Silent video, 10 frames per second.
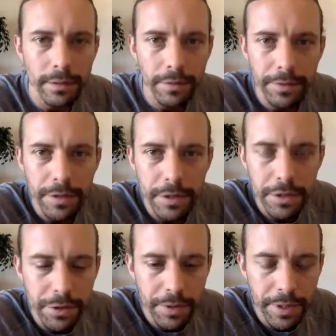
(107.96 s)
If you're
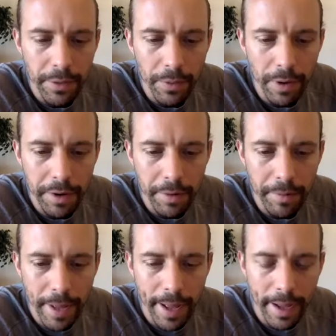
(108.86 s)
just joining, we're on
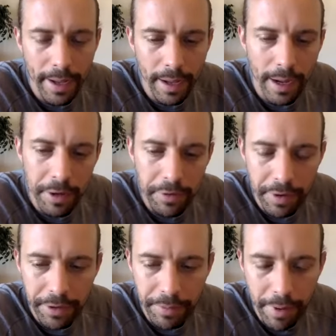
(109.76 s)
our back,
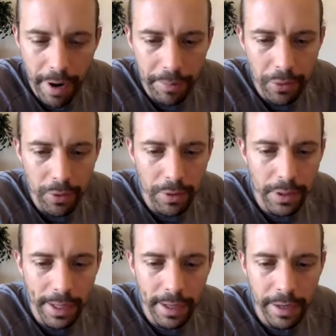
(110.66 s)
either on a prop
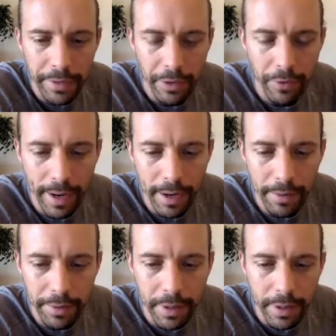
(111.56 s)
or laying on the
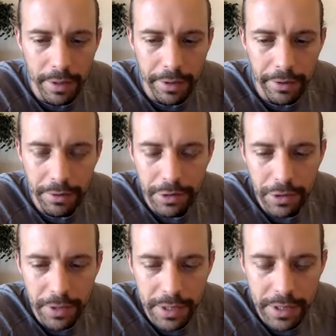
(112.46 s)
ground, your
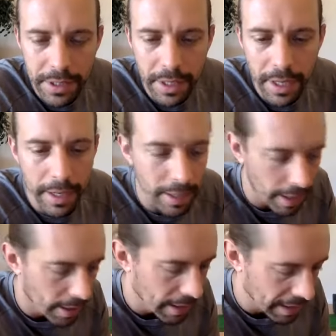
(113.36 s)
choice today.
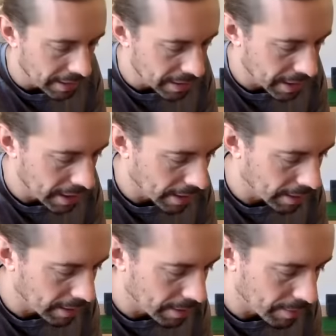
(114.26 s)
Just
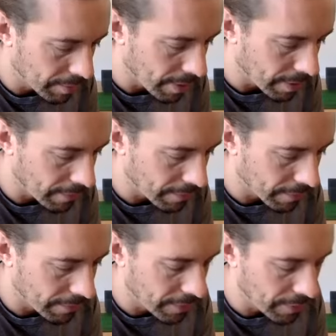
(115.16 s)
connecting to the breath
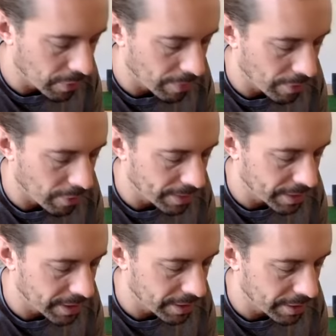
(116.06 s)
for a few more
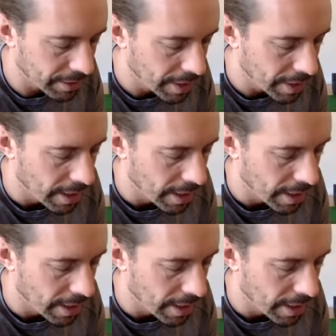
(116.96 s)
moments here.